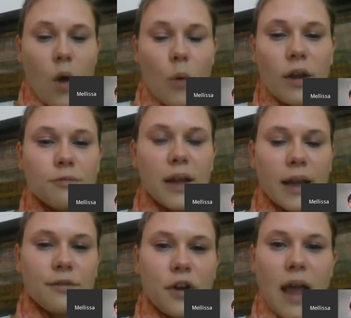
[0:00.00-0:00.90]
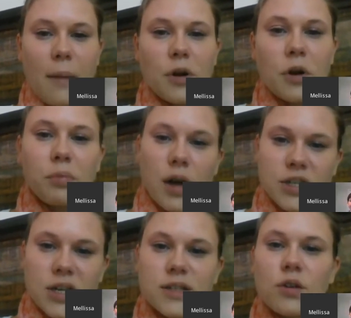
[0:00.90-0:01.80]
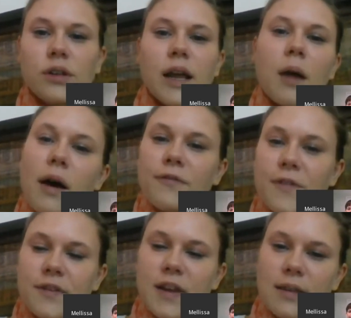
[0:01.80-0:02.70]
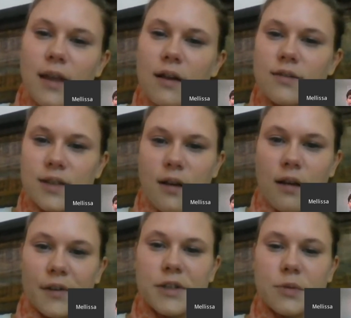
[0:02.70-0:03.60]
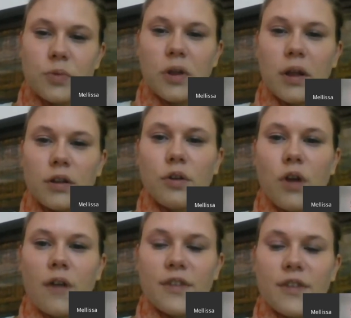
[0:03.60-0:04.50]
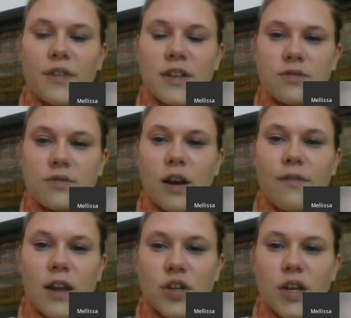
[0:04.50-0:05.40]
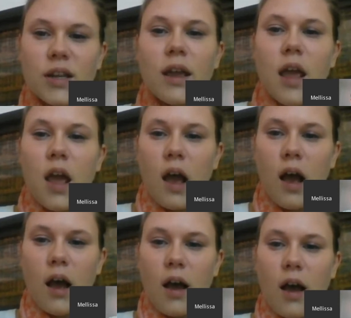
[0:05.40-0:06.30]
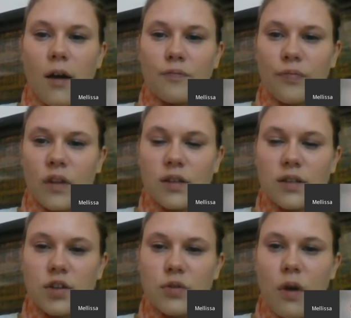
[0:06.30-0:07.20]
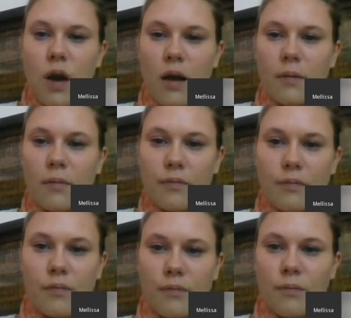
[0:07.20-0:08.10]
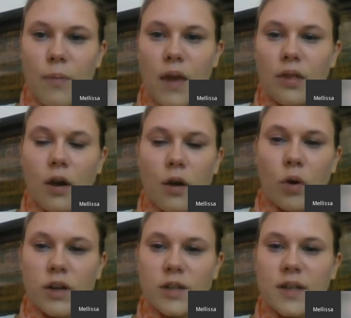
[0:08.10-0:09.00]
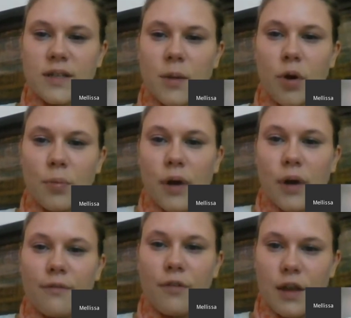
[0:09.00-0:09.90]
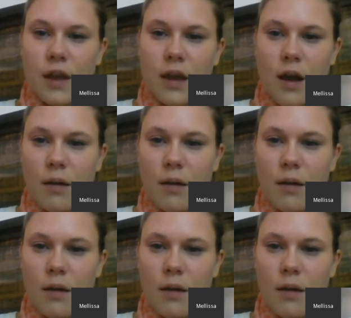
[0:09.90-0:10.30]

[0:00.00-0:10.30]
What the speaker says: We have planned for capital projects totaling about $50,000, which will include office space renovation to make the workspace appropriate for the